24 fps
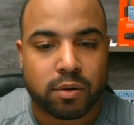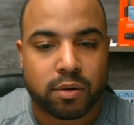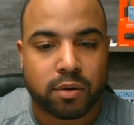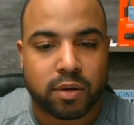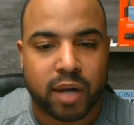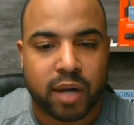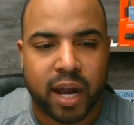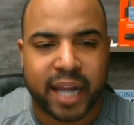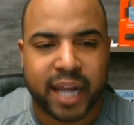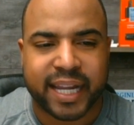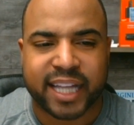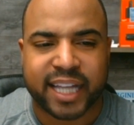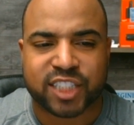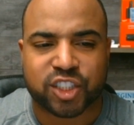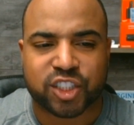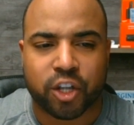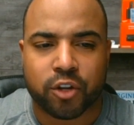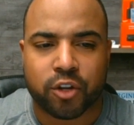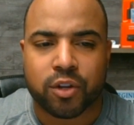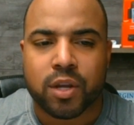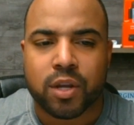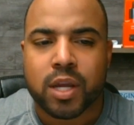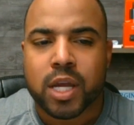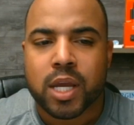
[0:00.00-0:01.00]
I can't show
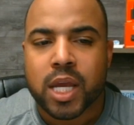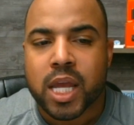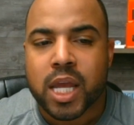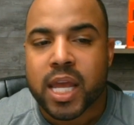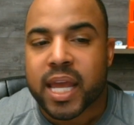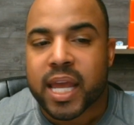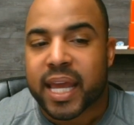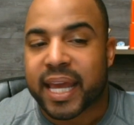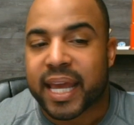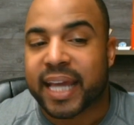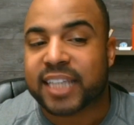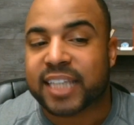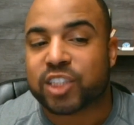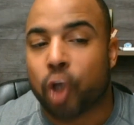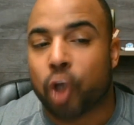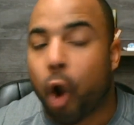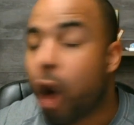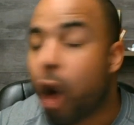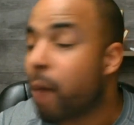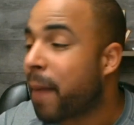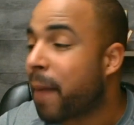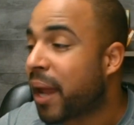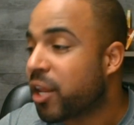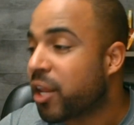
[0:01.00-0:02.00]
you. It's
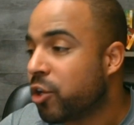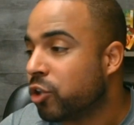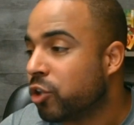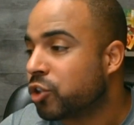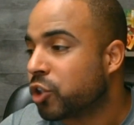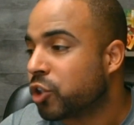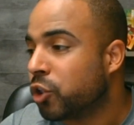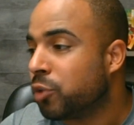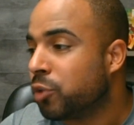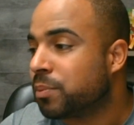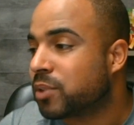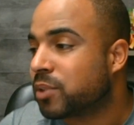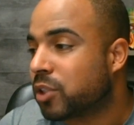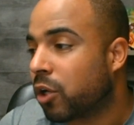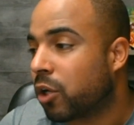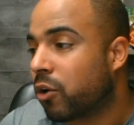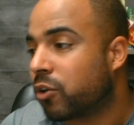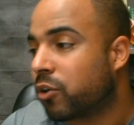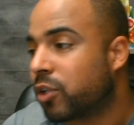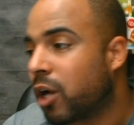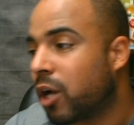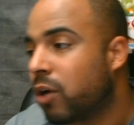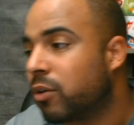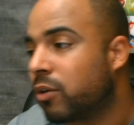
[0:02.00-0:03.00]
on my YouTube, so
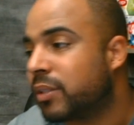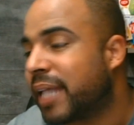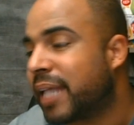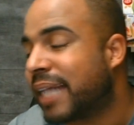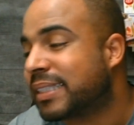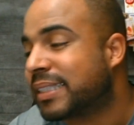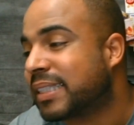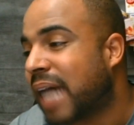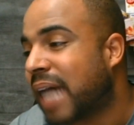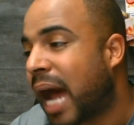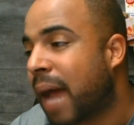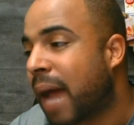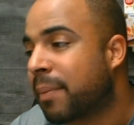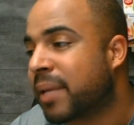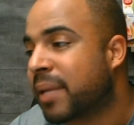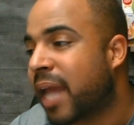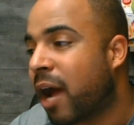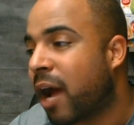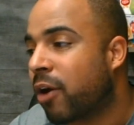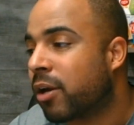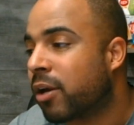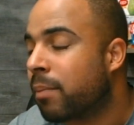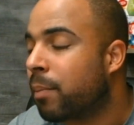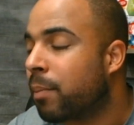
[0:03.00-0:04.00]
that time
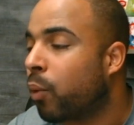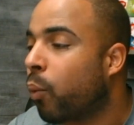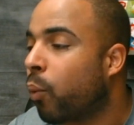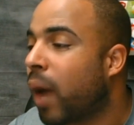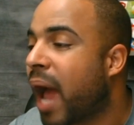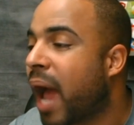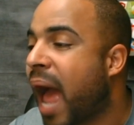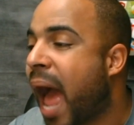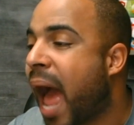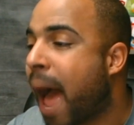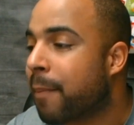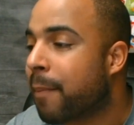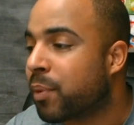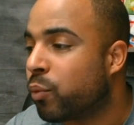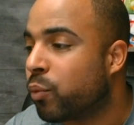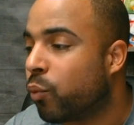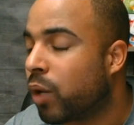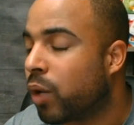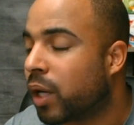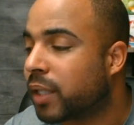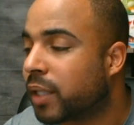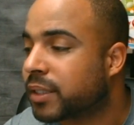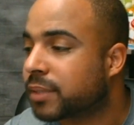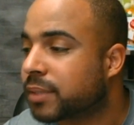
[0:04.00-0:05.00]
counted, but what happened
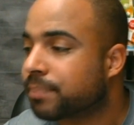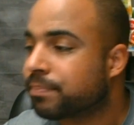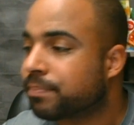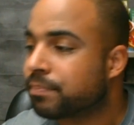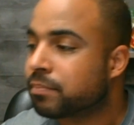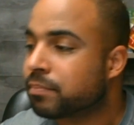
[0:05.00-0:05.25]
was,